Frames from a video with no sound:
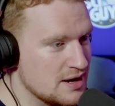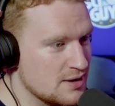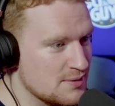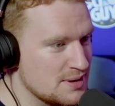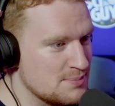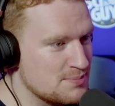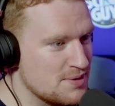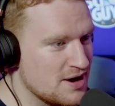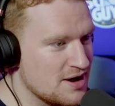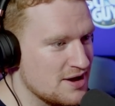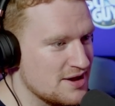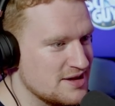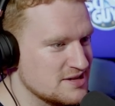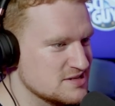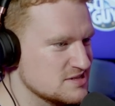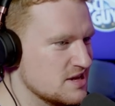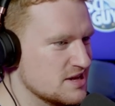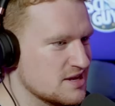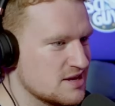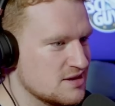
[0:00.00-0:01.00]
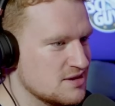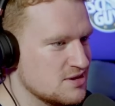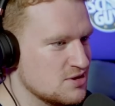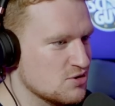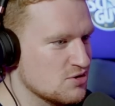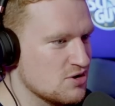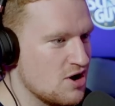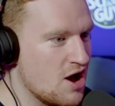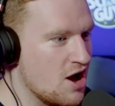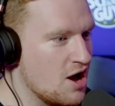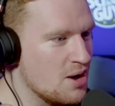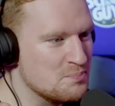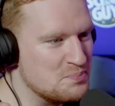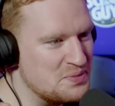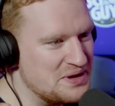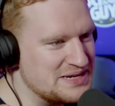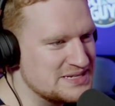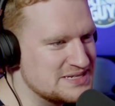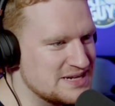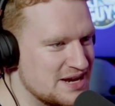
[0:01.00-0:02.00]
lowy part, it's like your
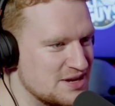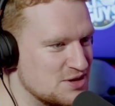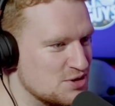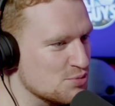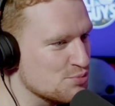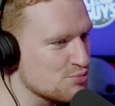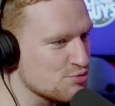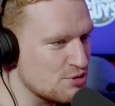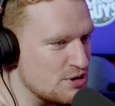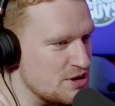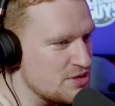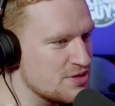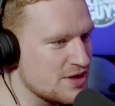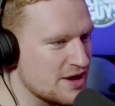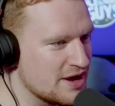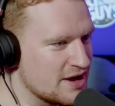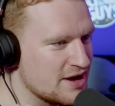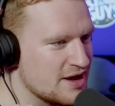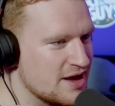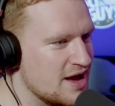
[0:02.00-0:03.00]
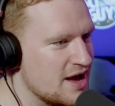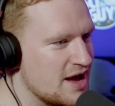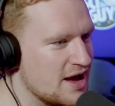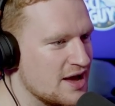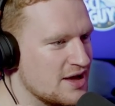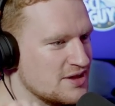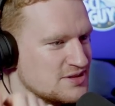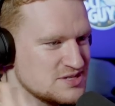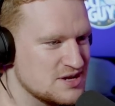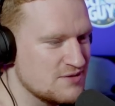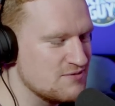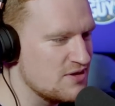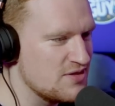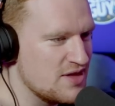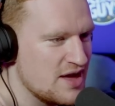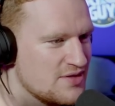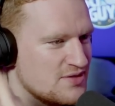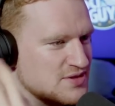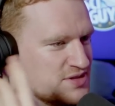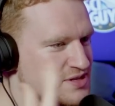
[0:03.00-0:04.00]
heartbeat and your breathing and stuff like
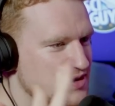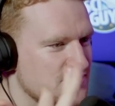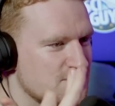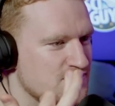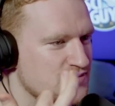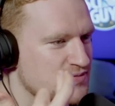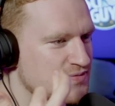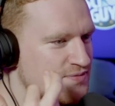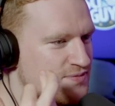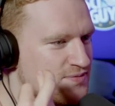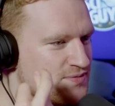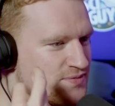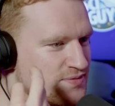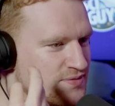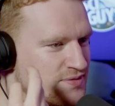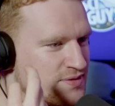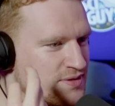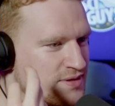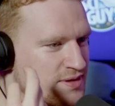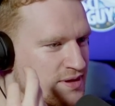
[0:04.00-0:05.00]
that. The it's stuff, stuff you don't even think